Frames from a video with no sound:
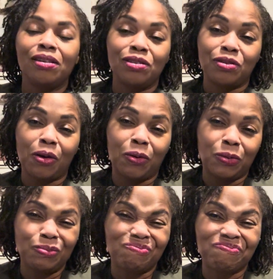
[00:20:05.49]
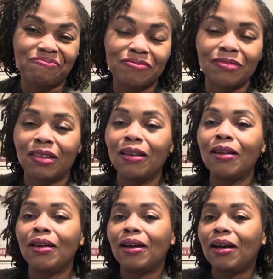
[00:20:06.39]
So
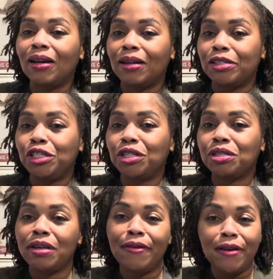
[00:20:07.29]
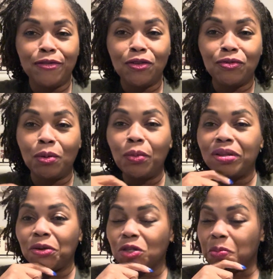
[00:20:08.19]
just if you're from one of
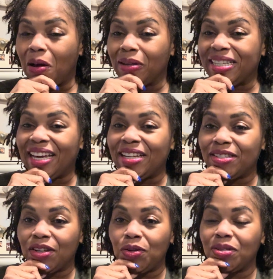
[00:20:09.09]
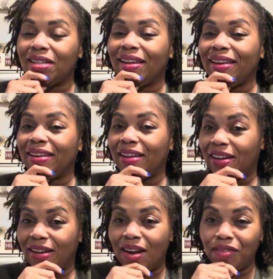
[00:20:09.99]
those small towns and used to like
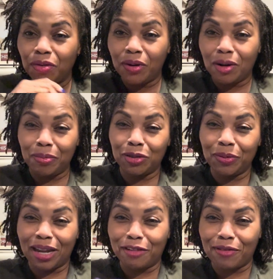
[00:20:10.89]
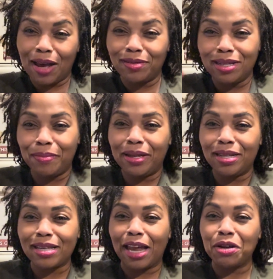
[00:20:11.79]
getting everywhere between like 5, 10
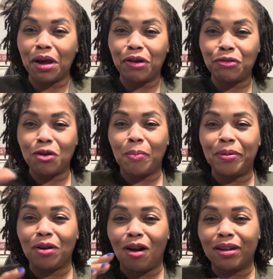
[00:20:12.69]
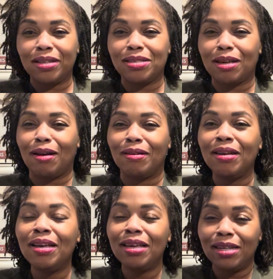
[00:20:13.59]
minutes. I know I grew up in Arkansas.
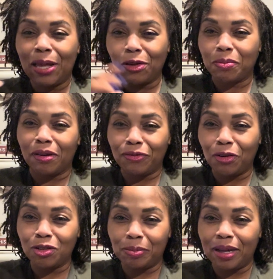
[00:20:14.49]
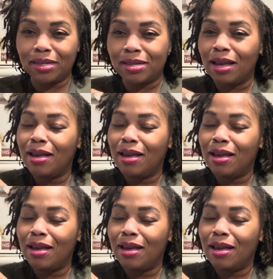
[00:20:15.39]
That was my first place.